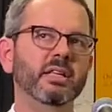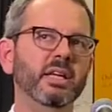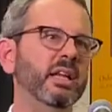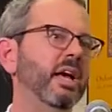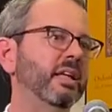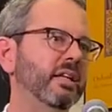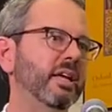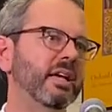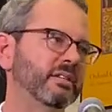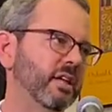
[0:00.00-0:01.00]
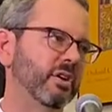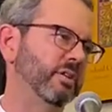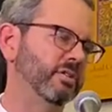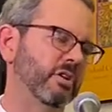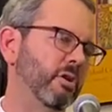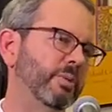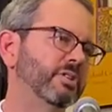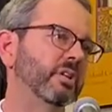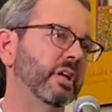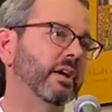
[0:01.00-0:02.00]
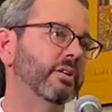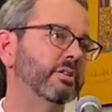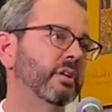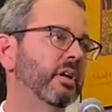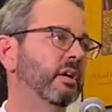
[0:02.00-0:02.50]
the NINDS, I know these are all a bunch of letters.